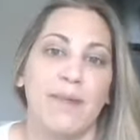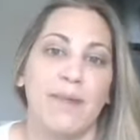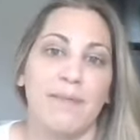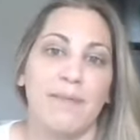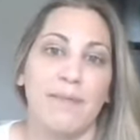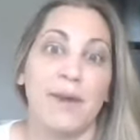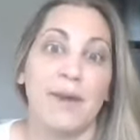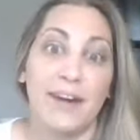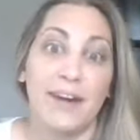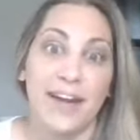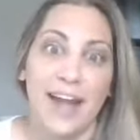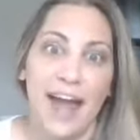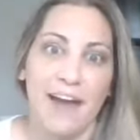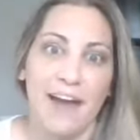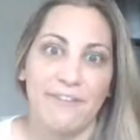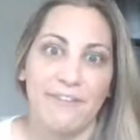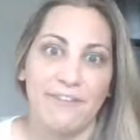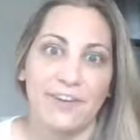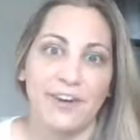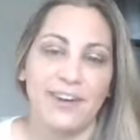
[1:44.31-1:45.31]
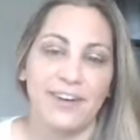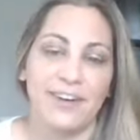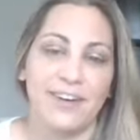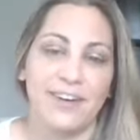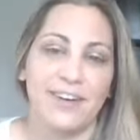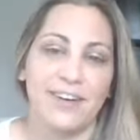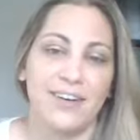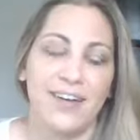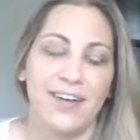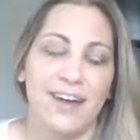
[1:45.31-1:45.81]
period
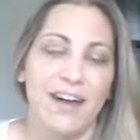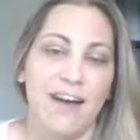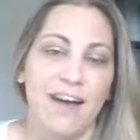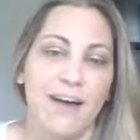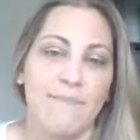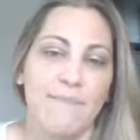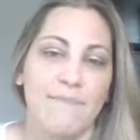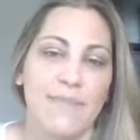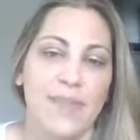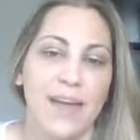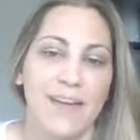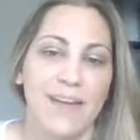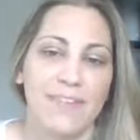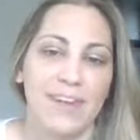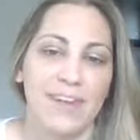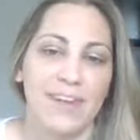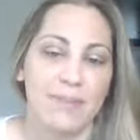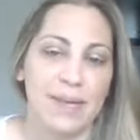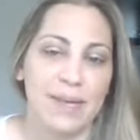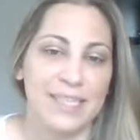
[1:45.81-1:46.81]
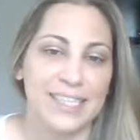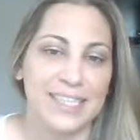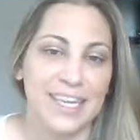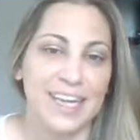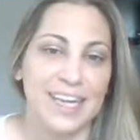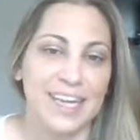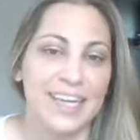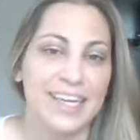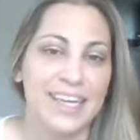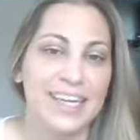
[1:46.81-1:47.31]
after having my
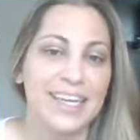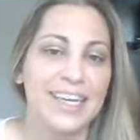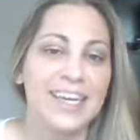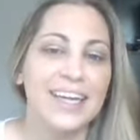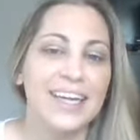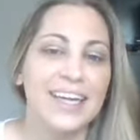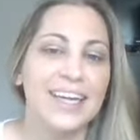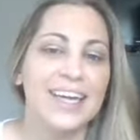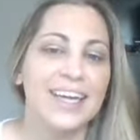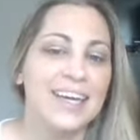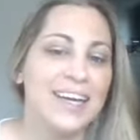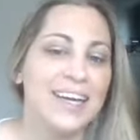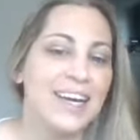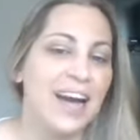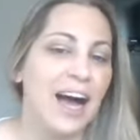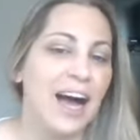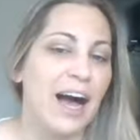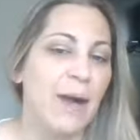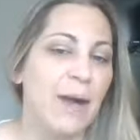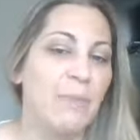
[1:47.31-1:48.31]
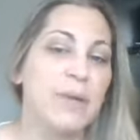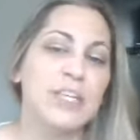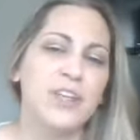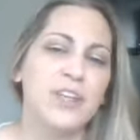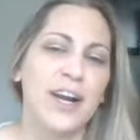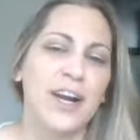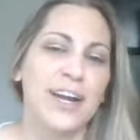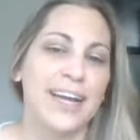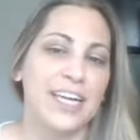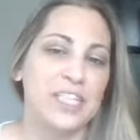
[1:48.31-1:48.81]
son. We had
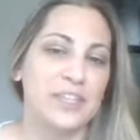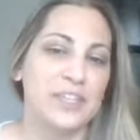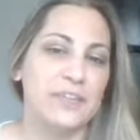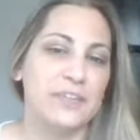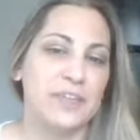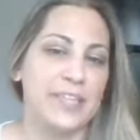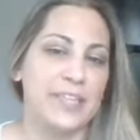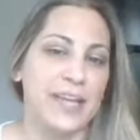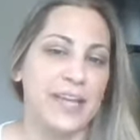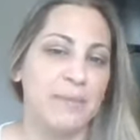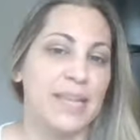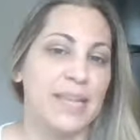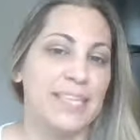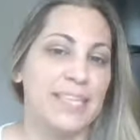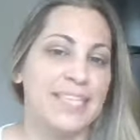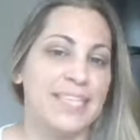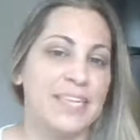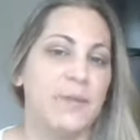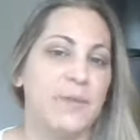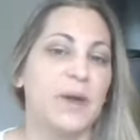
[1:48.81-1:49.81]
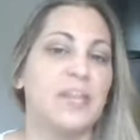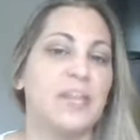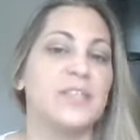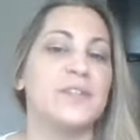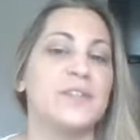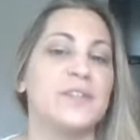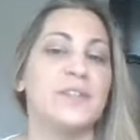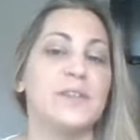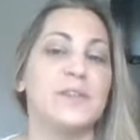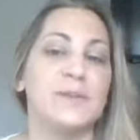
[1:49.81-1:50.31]
tried to catch the first day, but that didn't work.
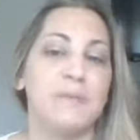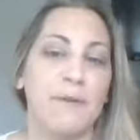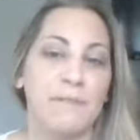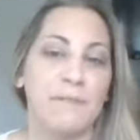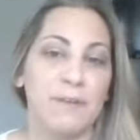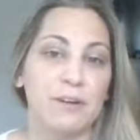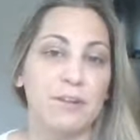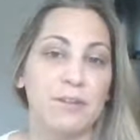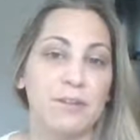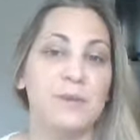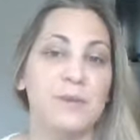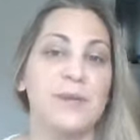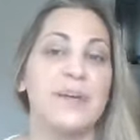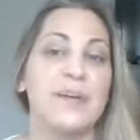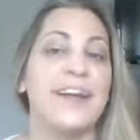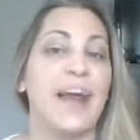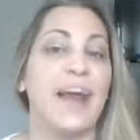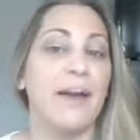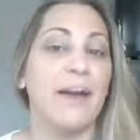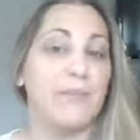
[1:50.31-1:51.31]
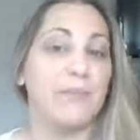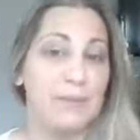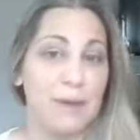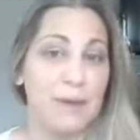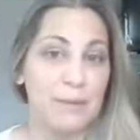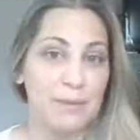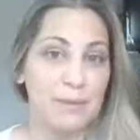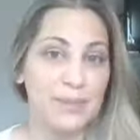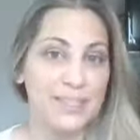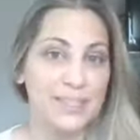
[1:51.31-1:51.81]
So this was my first period. I was
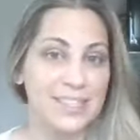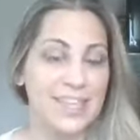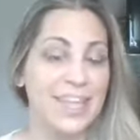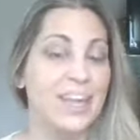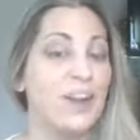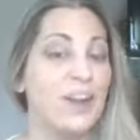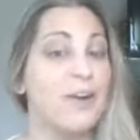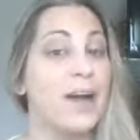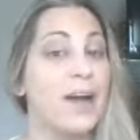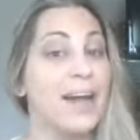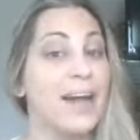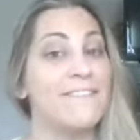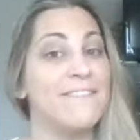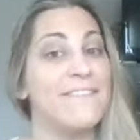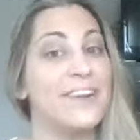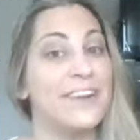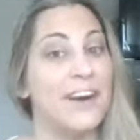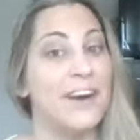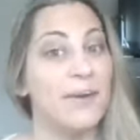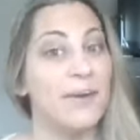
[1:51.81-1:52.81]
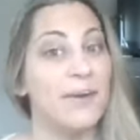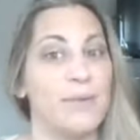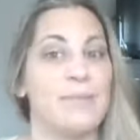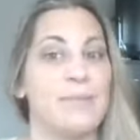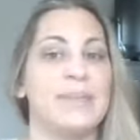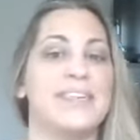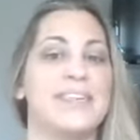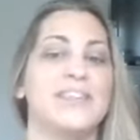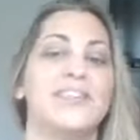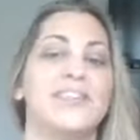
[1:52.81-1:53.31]
able to, kind of figure out when my
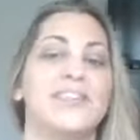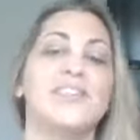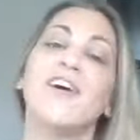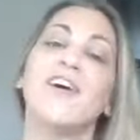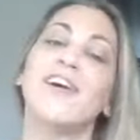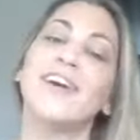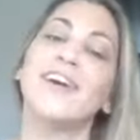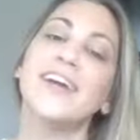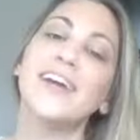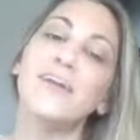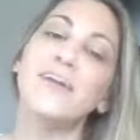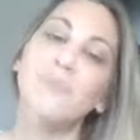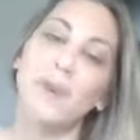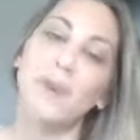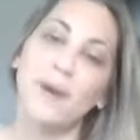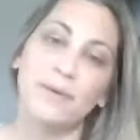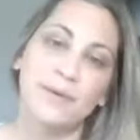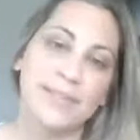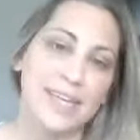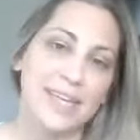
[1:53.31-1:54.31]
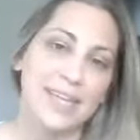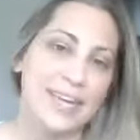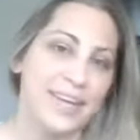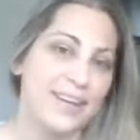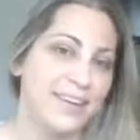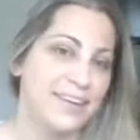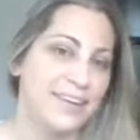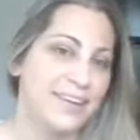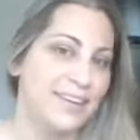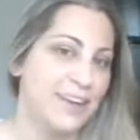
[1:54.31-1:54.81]
cycle started, when it was gonna,